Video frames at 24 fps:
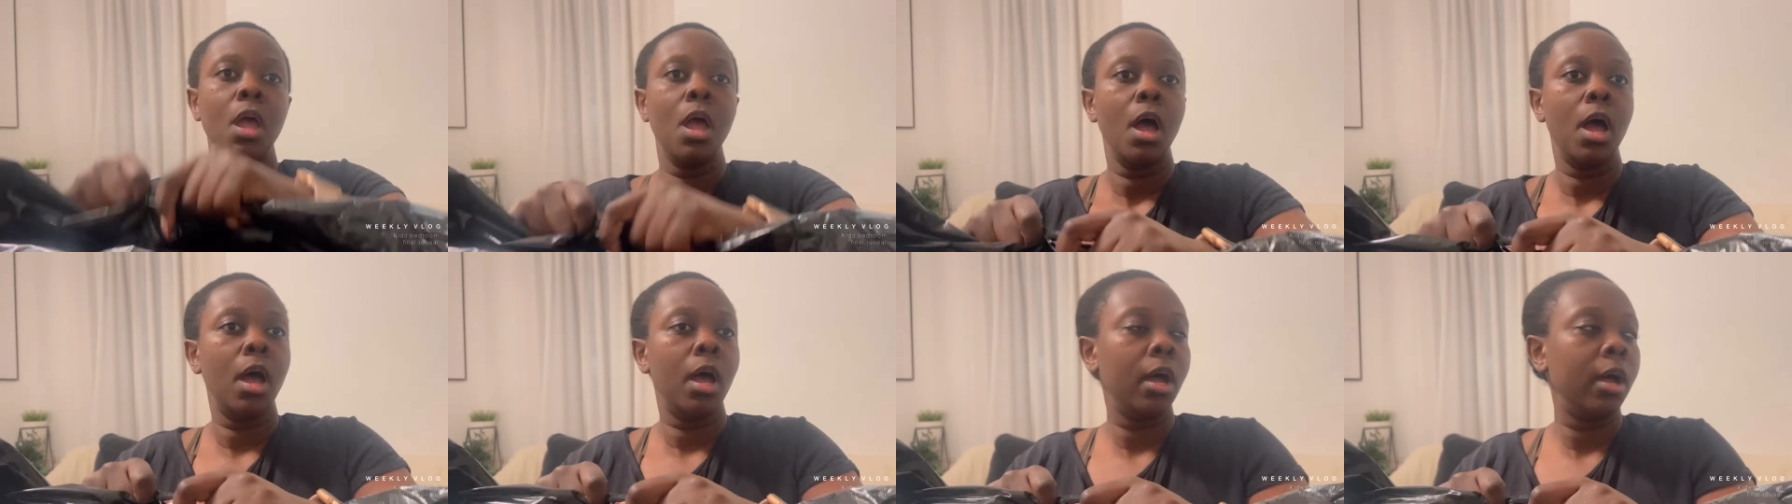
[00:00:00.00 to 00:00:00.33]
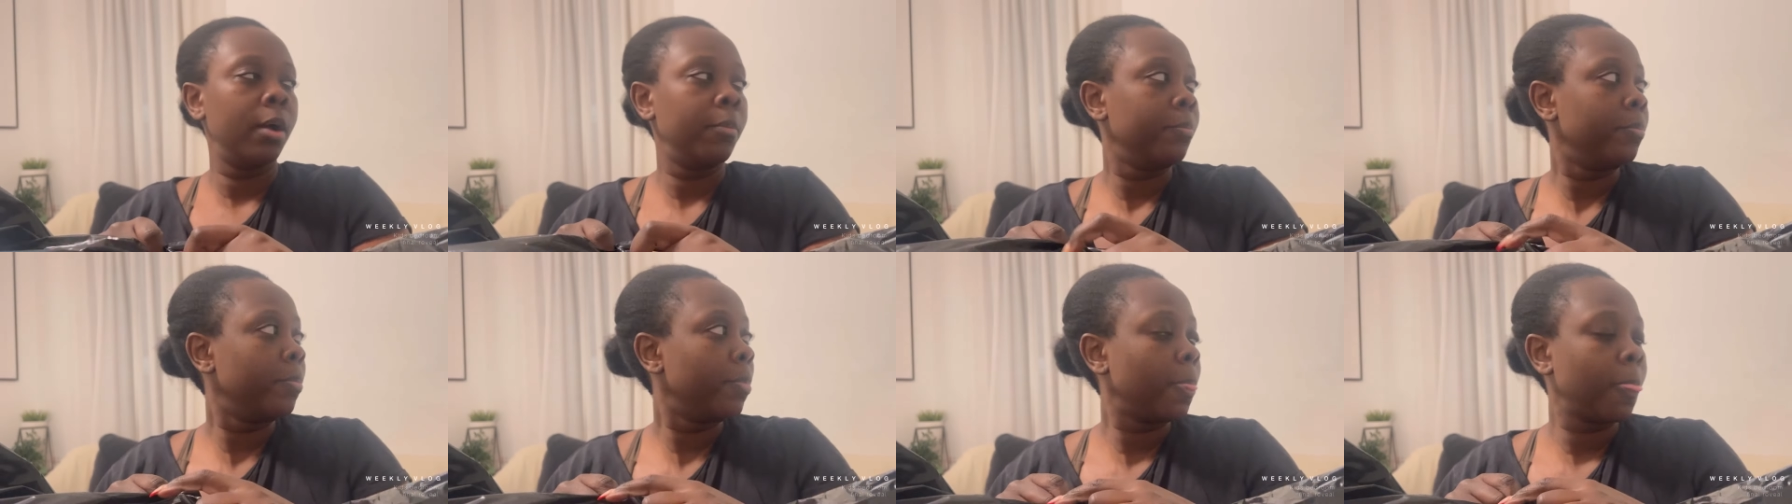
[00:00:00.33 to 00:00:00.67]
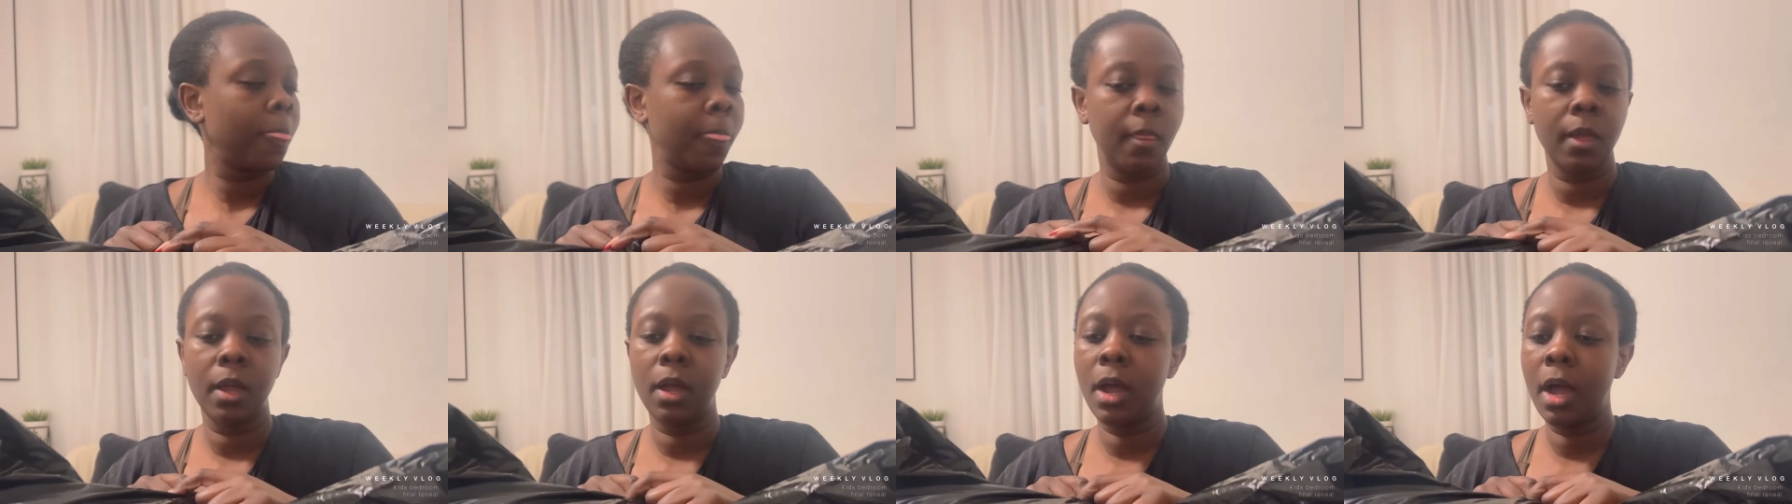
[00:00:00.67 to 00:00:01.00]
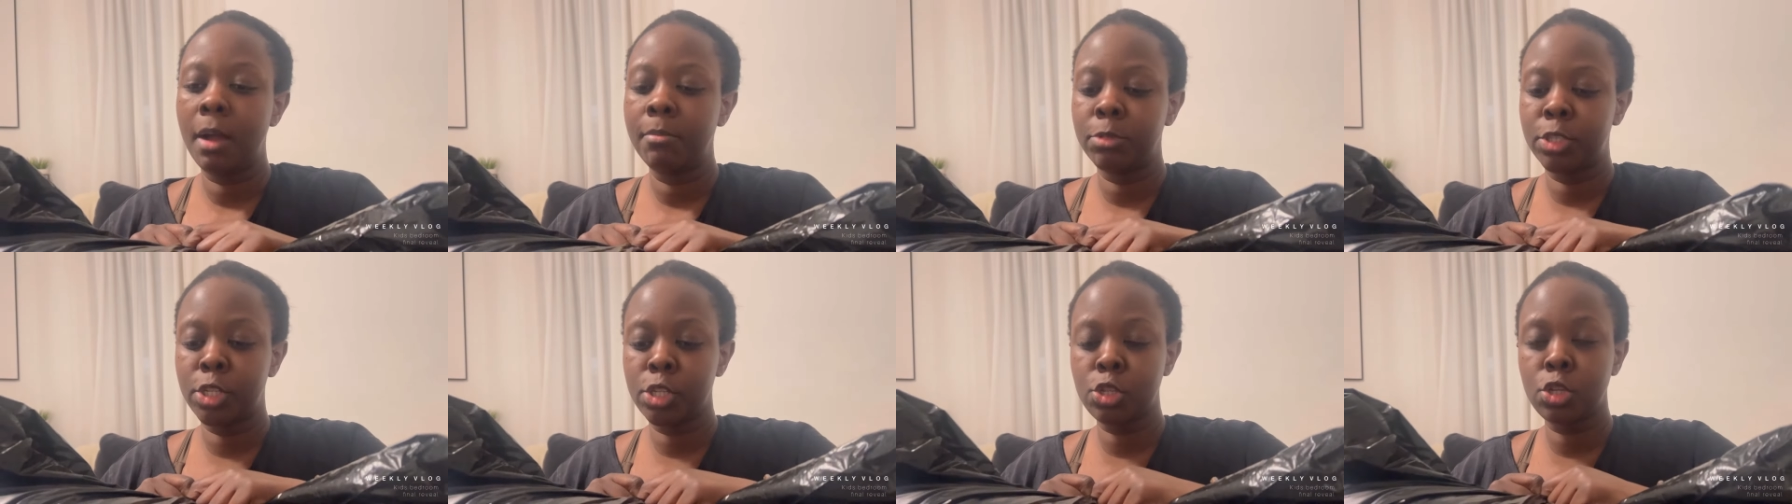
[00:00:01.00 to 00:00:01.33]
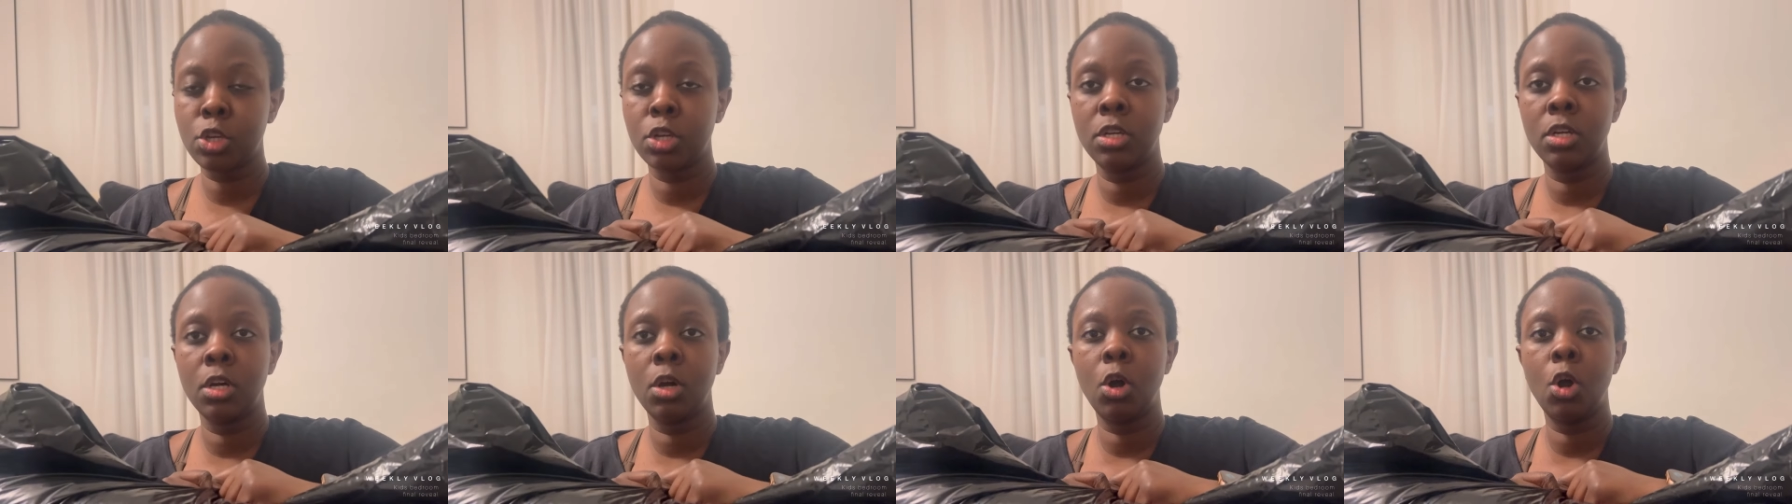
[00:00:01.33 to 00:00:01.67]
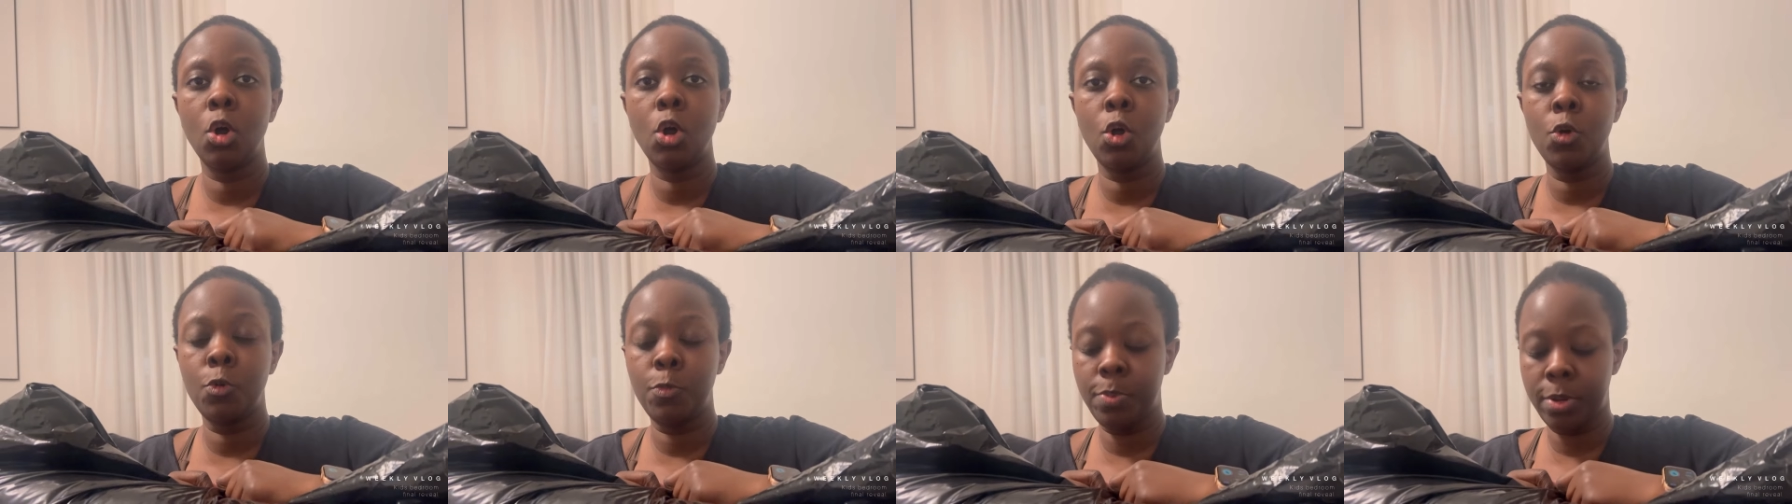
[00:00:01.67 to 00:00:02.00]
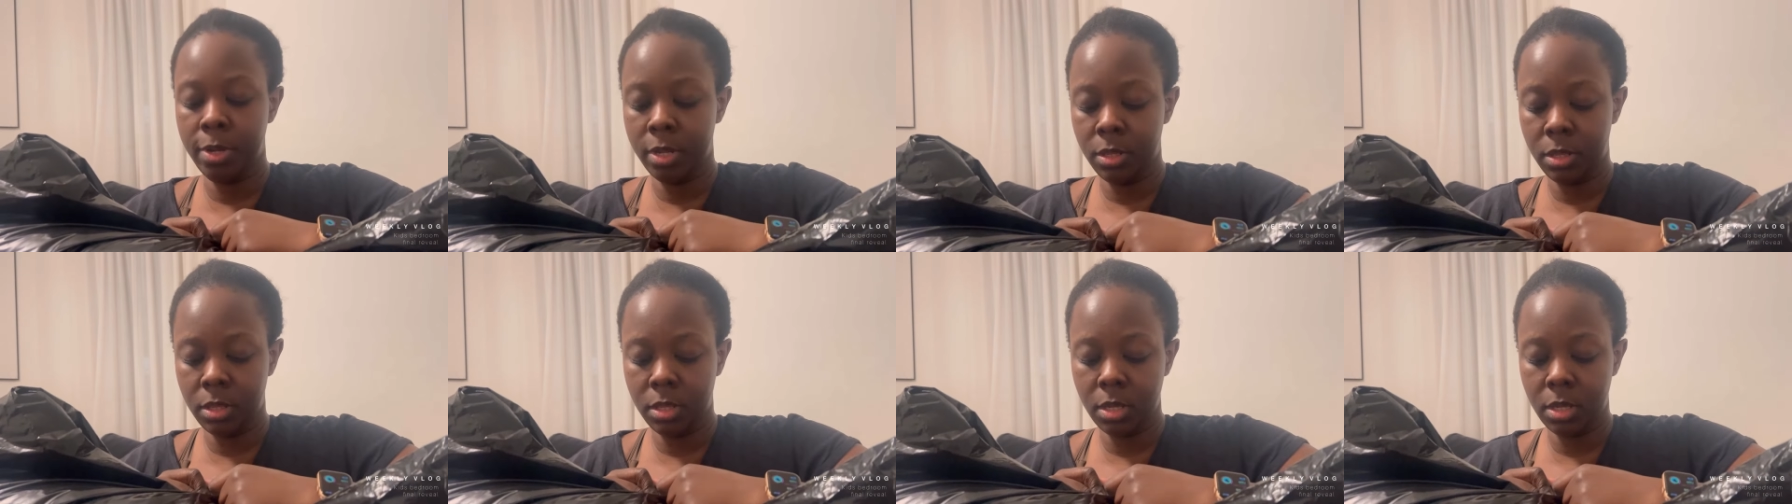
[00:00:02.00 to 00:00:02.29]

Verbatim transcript: um i'm just gonna open